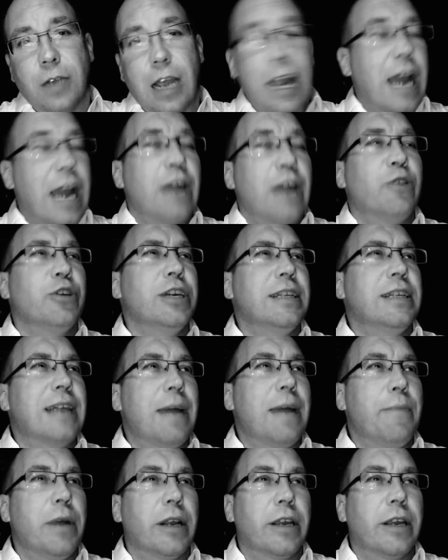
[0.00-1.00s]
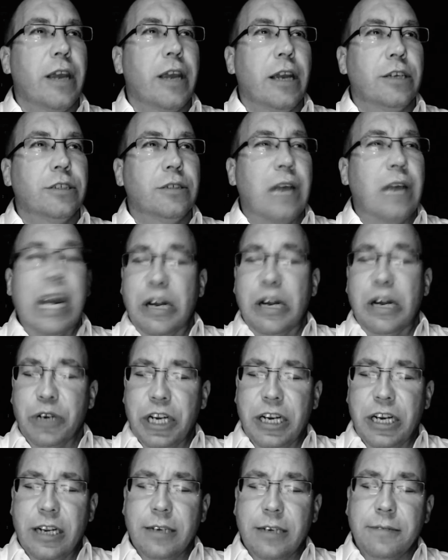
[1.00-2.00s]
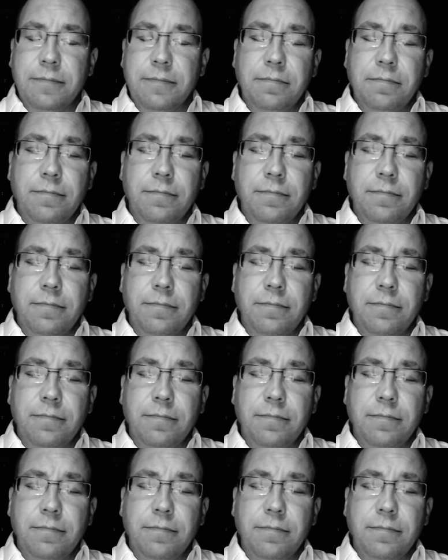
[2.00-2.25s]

I don't need that medication. I don't need it.